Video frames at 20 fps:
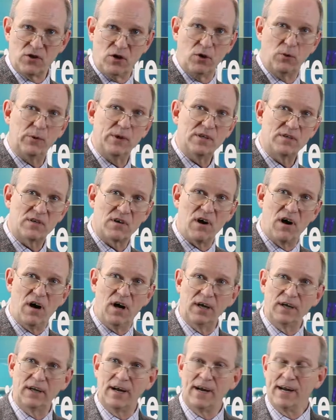always
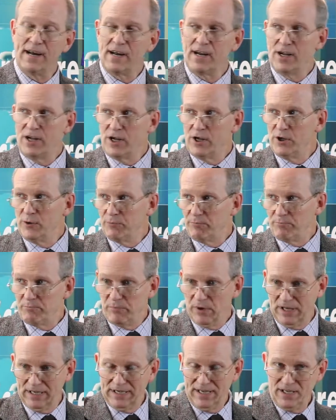God,
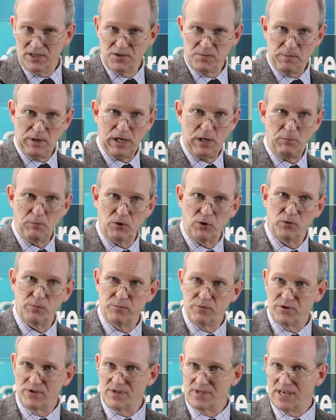but his people
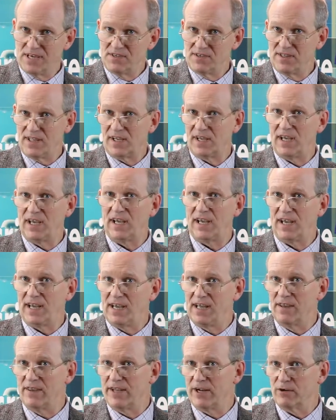possess the key,
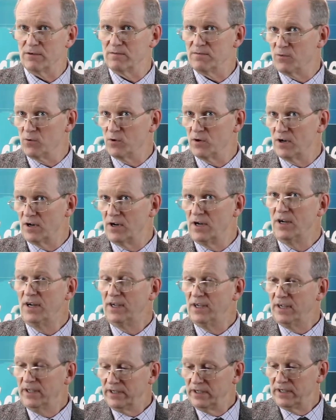and therefore
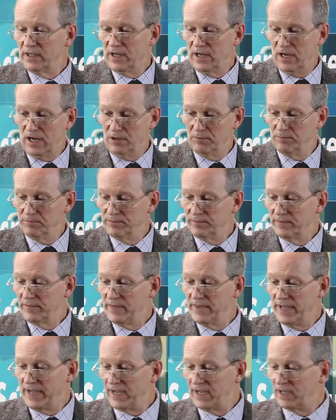
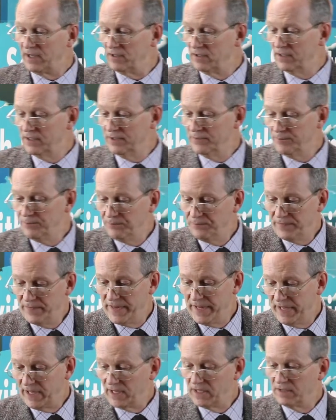they
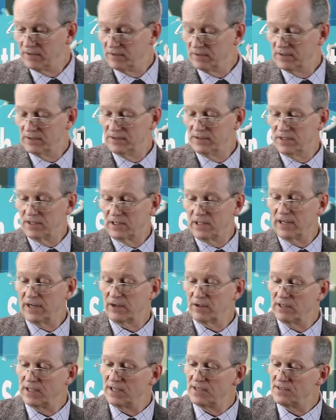
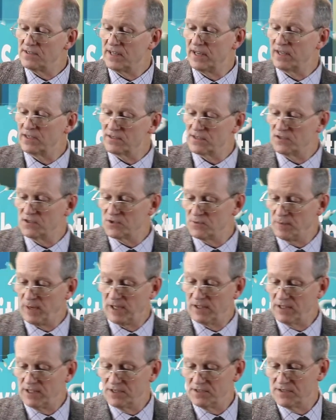declare these things and
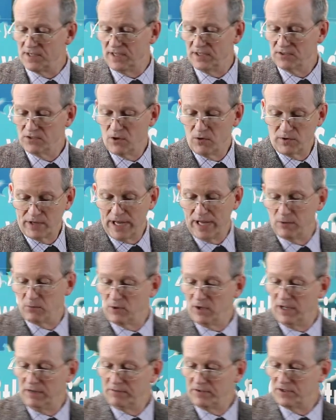speak these things. Okay,
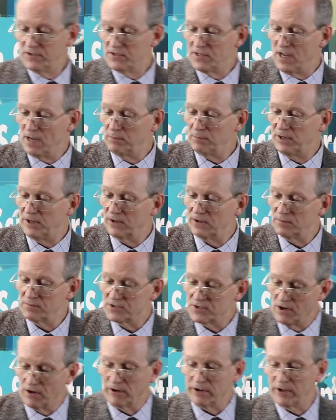we'll have to stop here. I'm
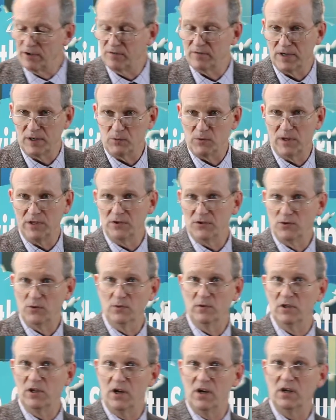sorry if I went too
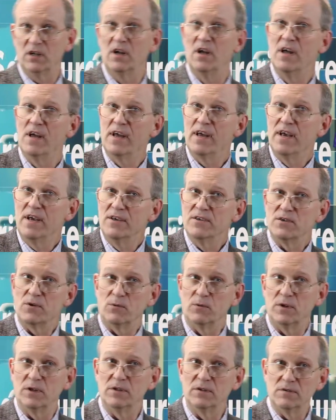long, so
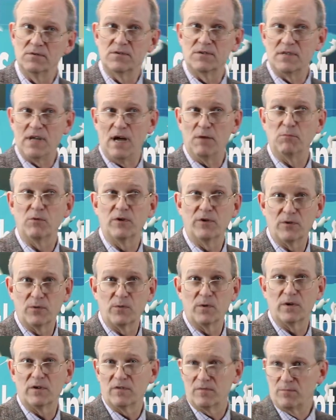we'll stop with a
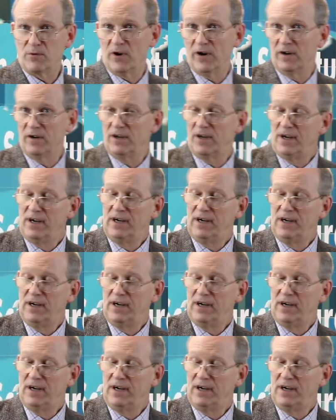word of prayer.